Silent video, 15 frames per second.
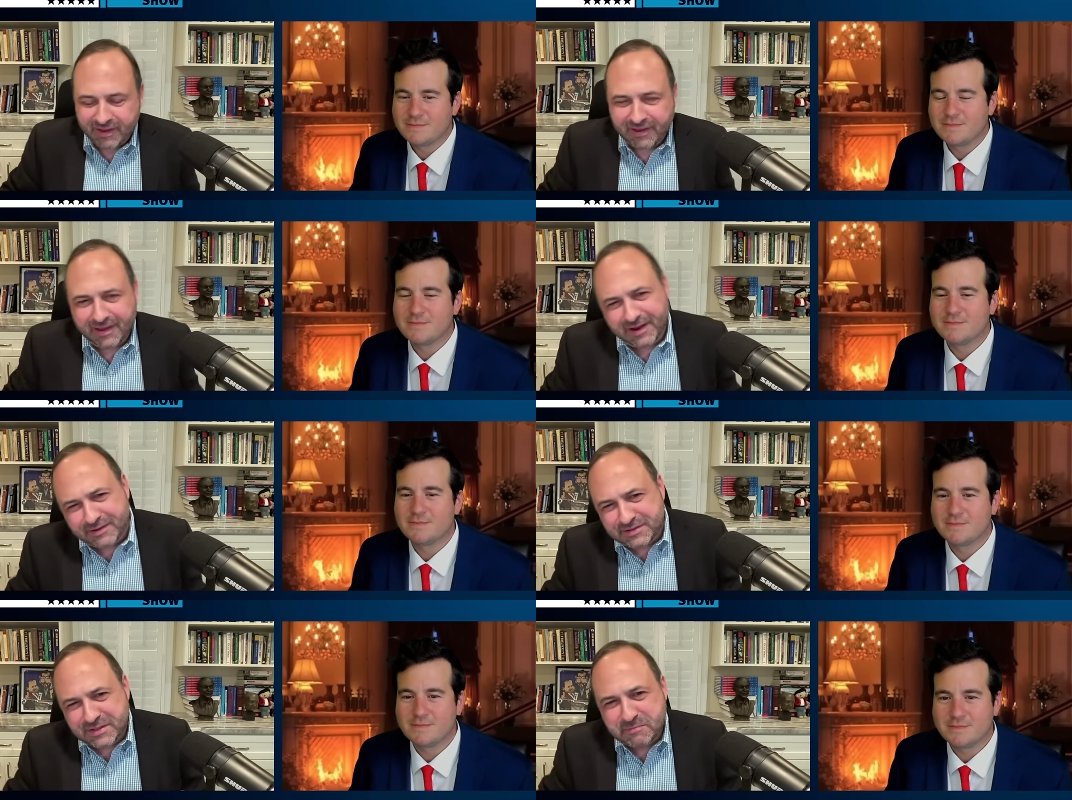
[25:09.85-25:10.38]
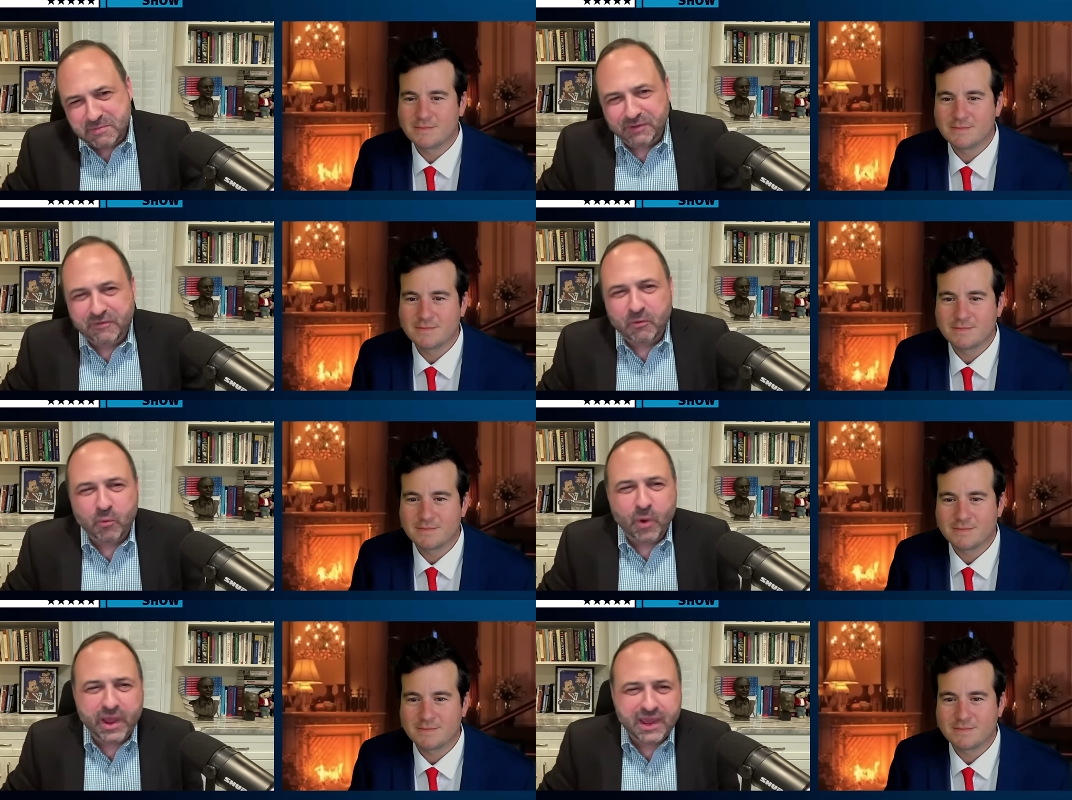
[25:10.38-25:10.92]
Speaker 1: And I was in the middle of a
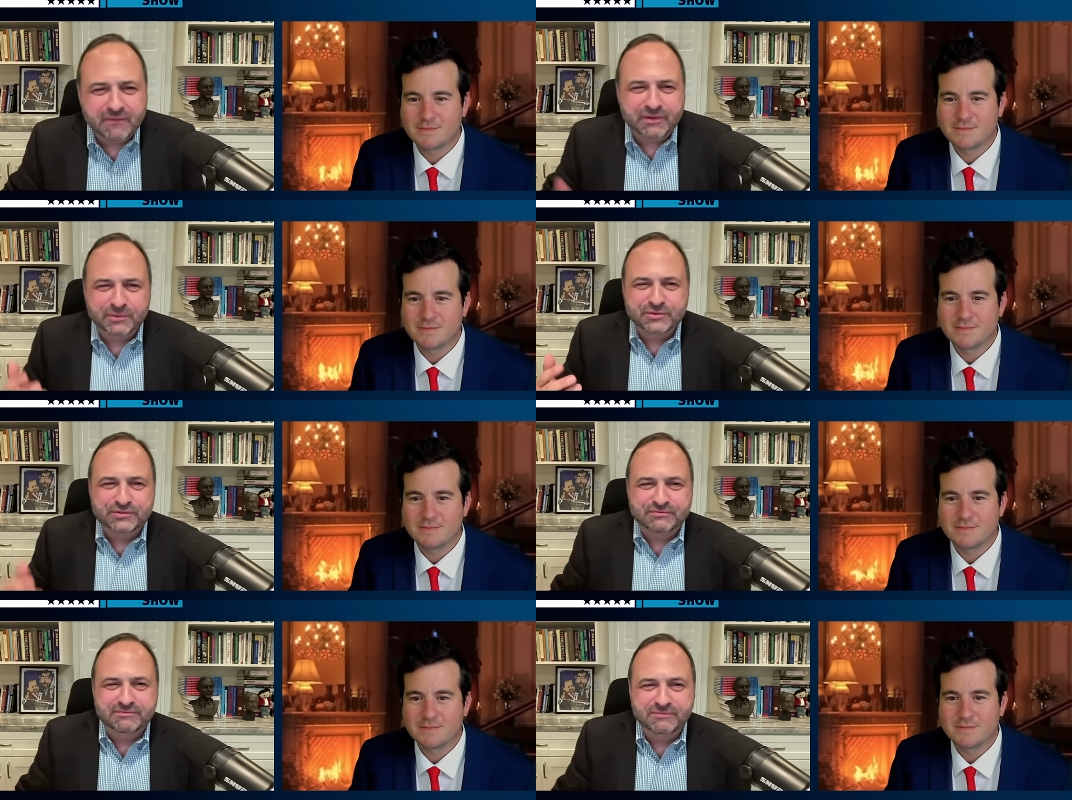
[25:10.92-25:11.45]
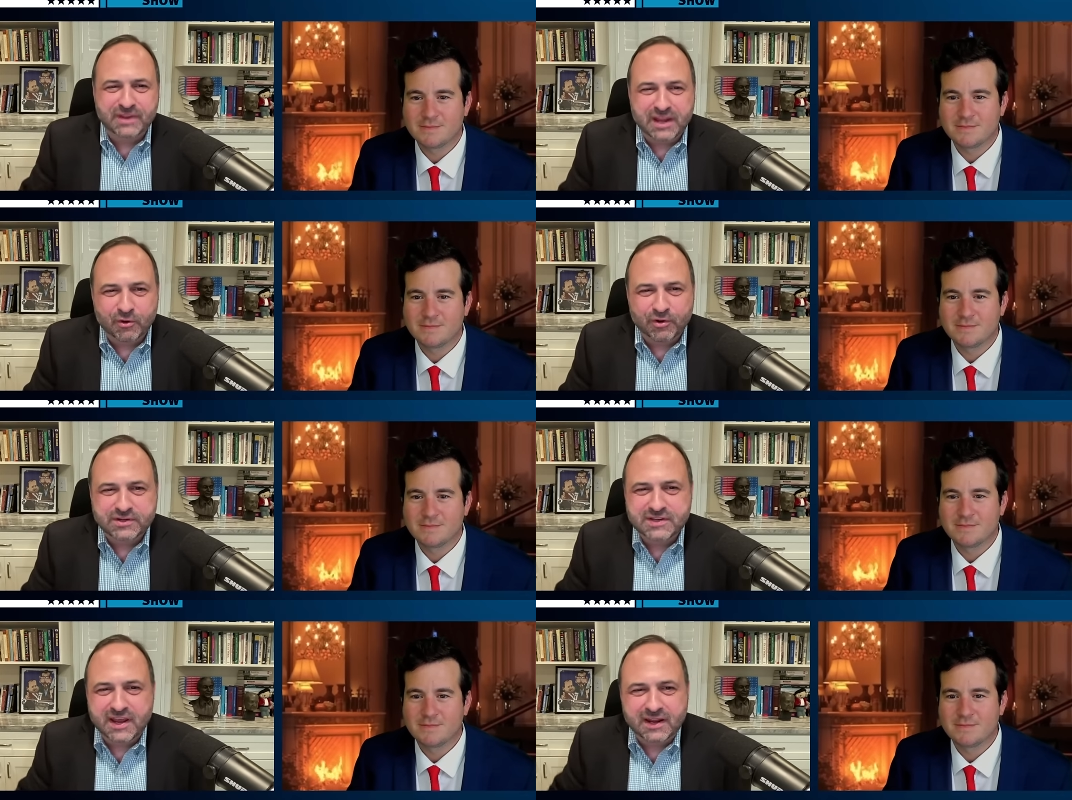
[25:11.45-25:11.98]
wave and it was
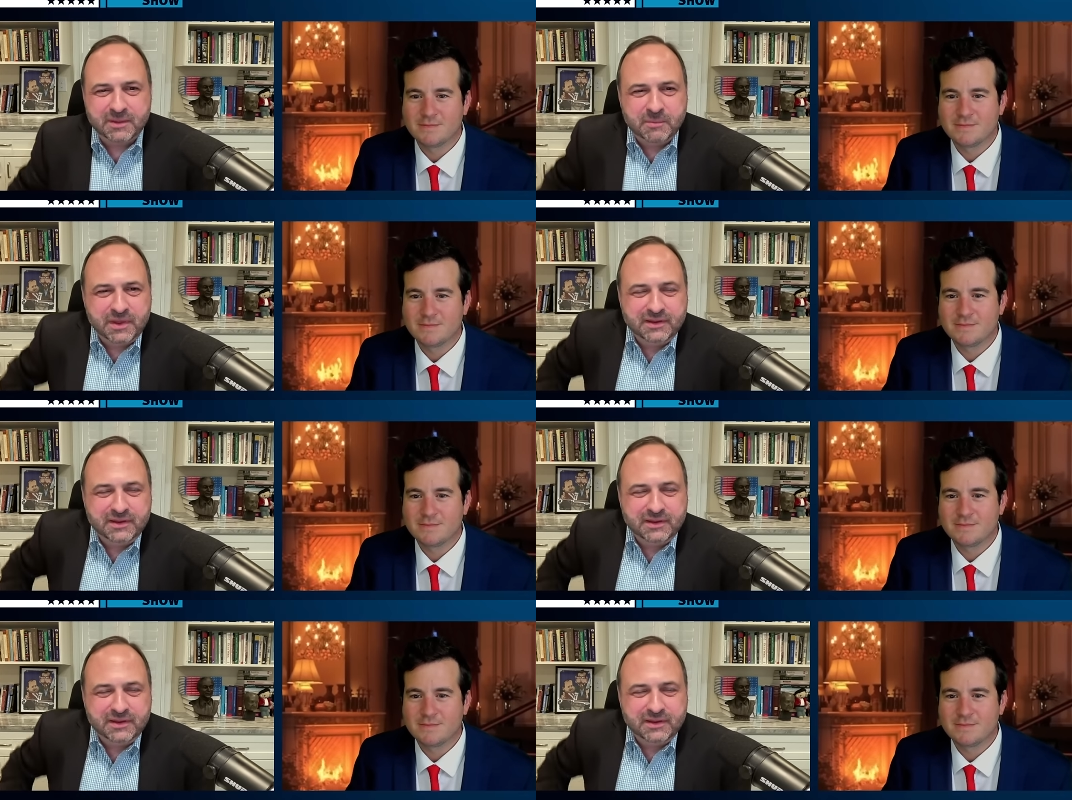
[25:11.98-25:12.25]
irritating me.